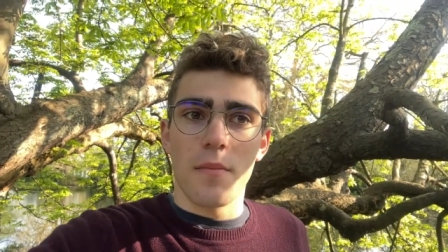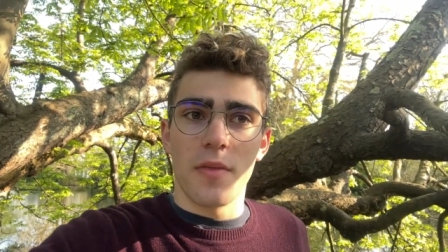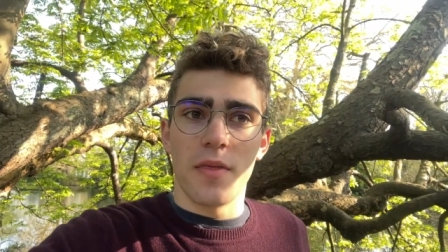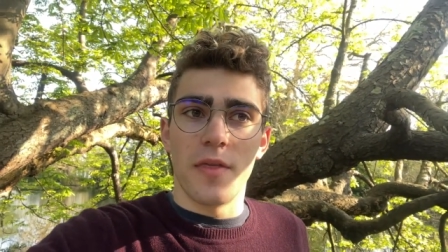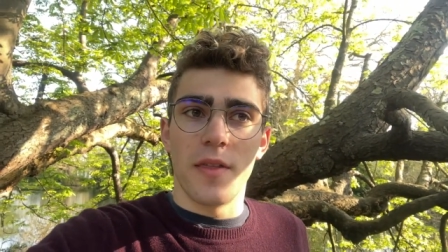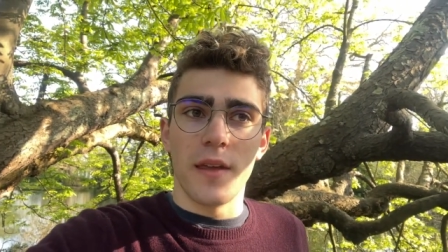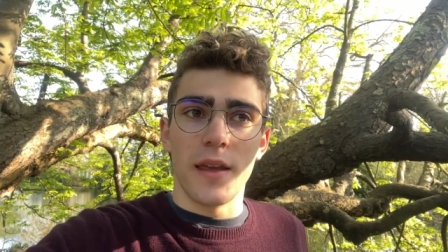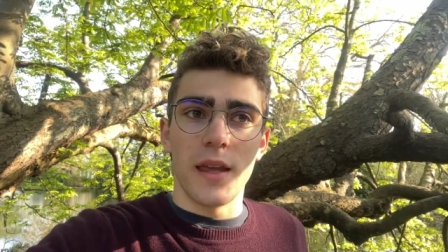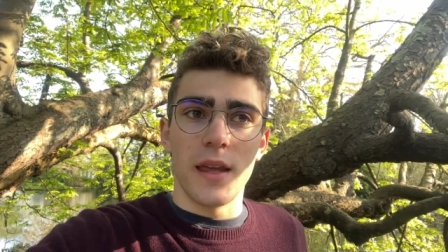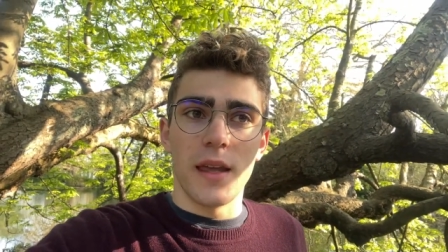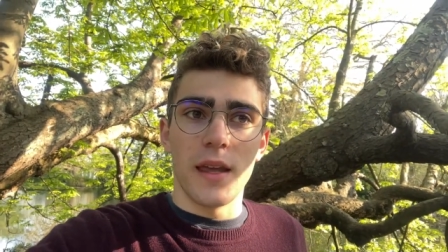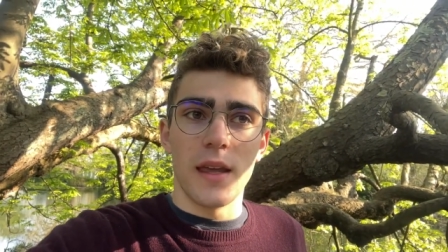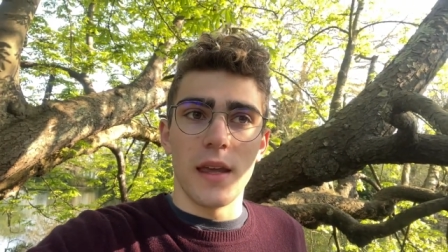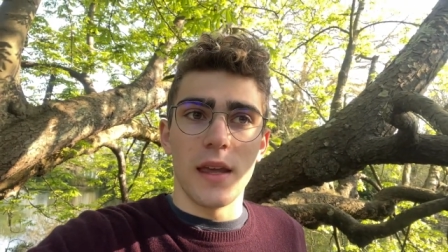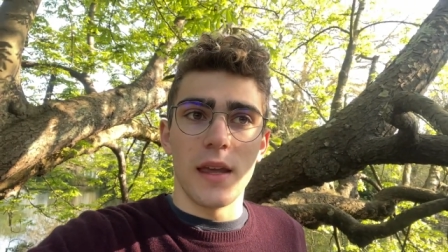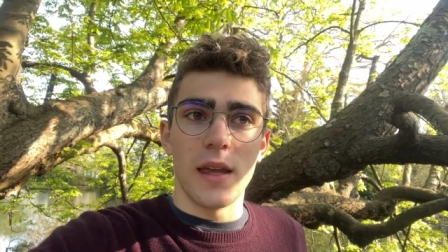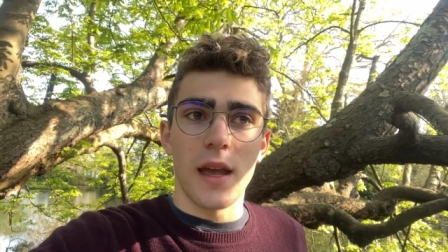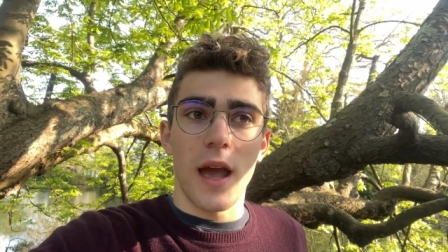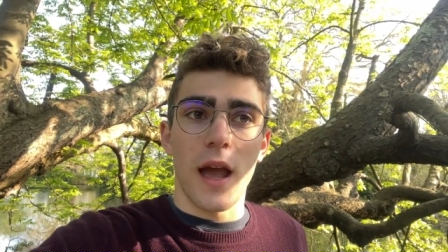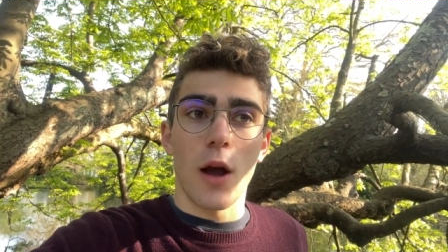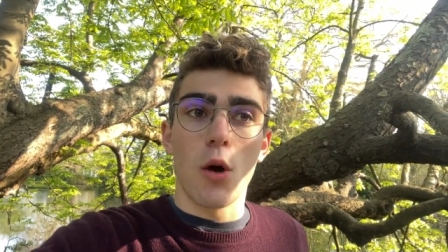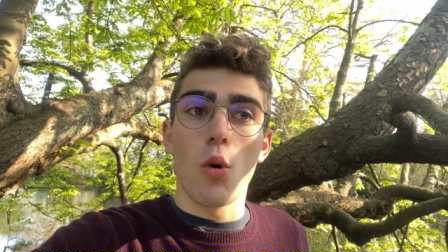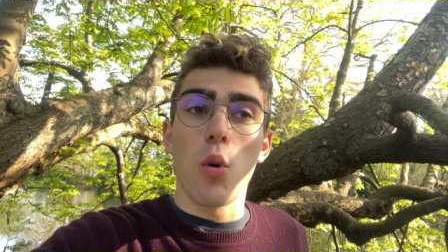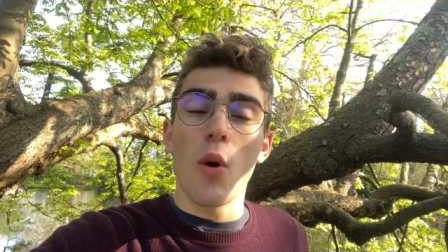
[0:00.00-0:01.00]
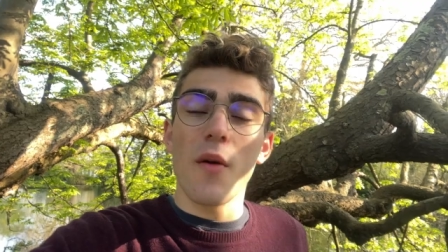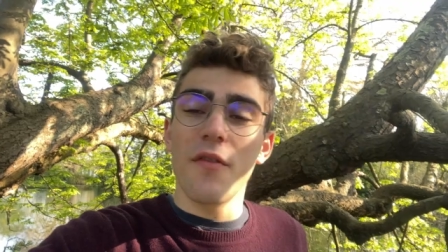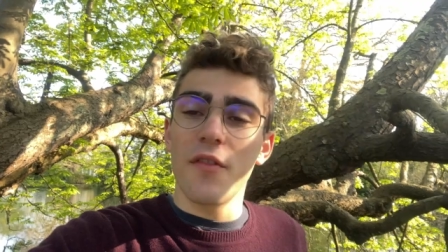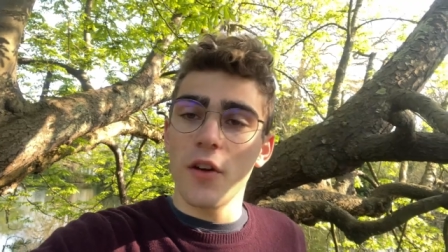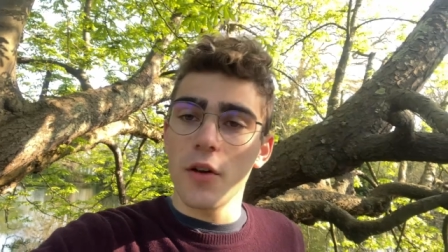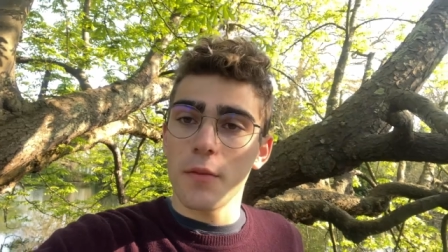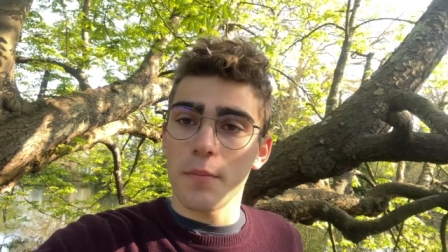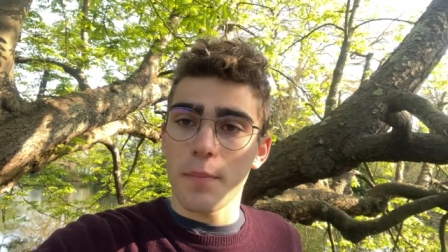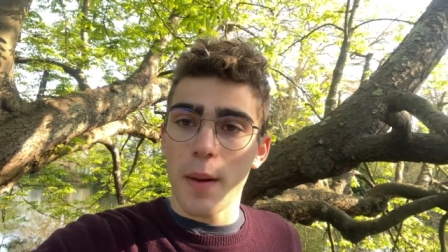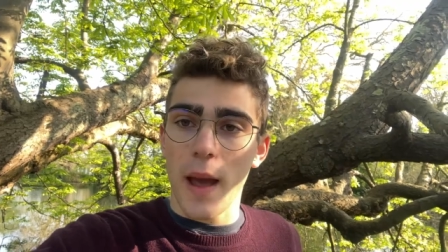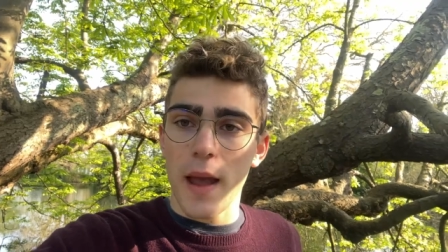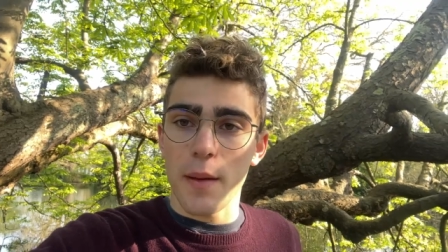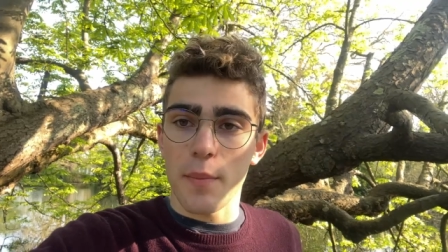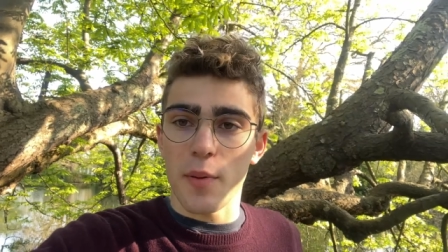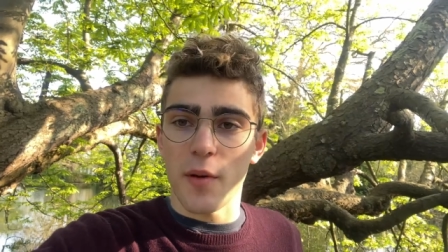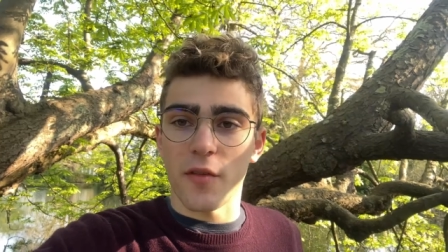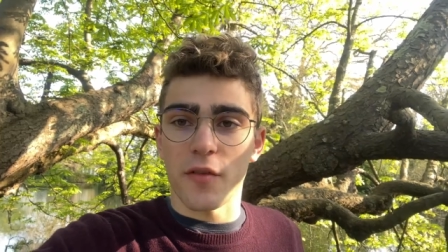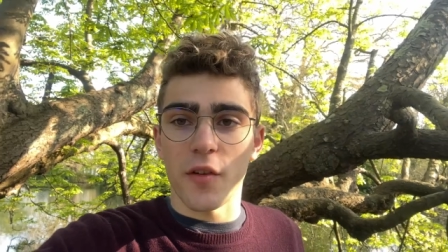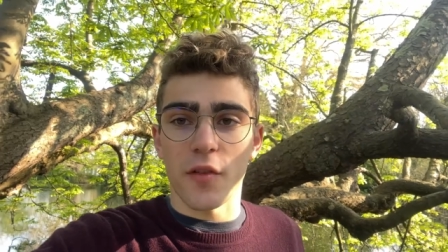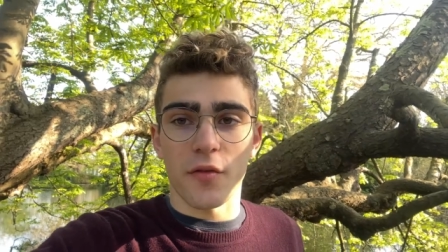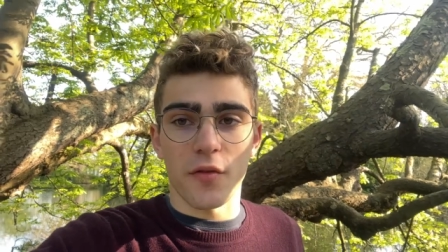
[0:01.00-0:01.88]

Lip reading: the equivalent paper for